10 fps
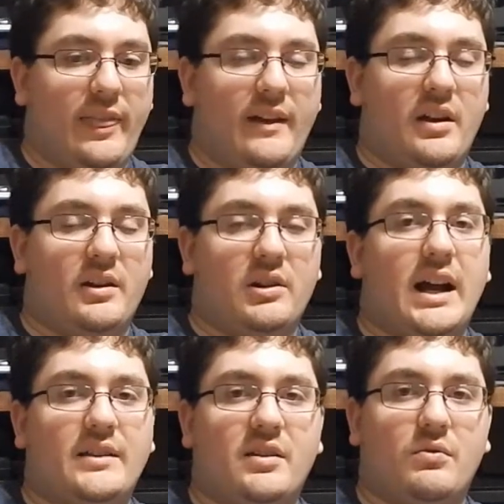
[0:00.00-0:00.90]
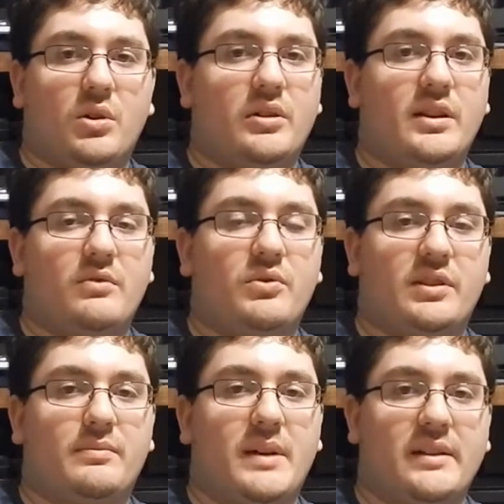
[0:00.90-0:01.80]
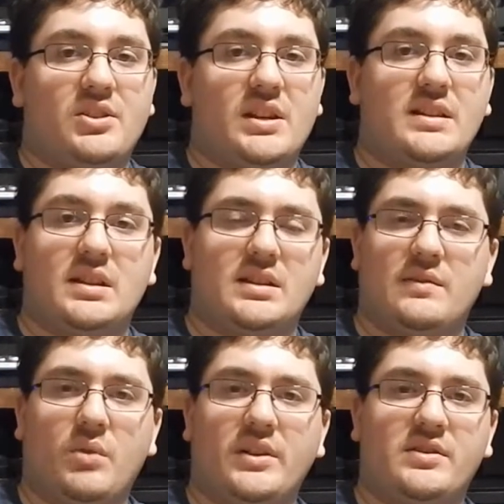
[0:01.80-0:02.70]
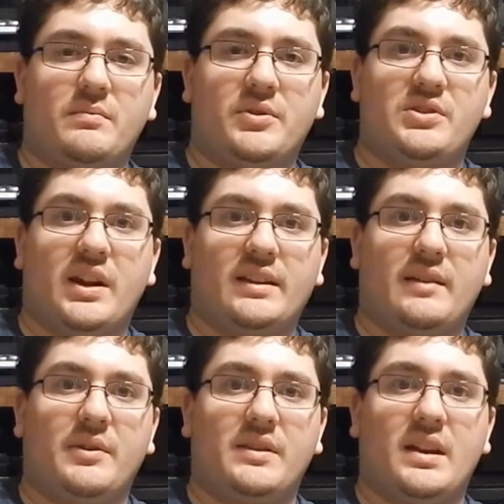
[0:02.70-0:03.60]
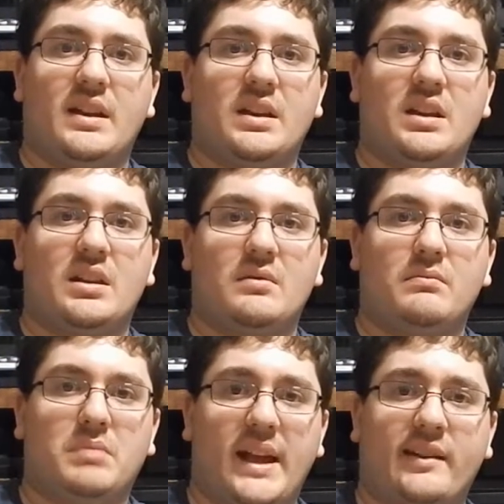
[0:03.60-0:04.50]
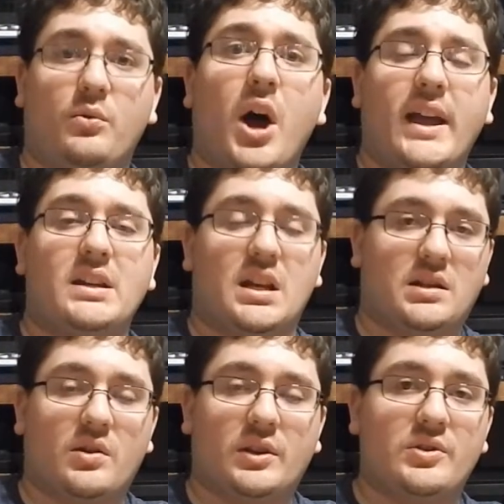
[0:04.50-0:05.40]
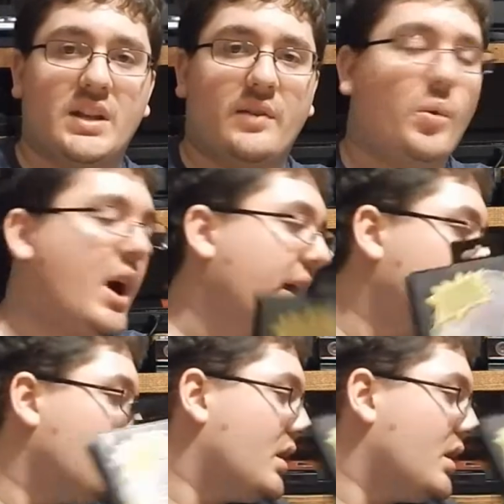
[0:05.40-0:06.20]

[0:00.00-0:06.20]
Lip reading: Elgato working with my Genesis. It wants to project everything in black and white, and I don't understand why.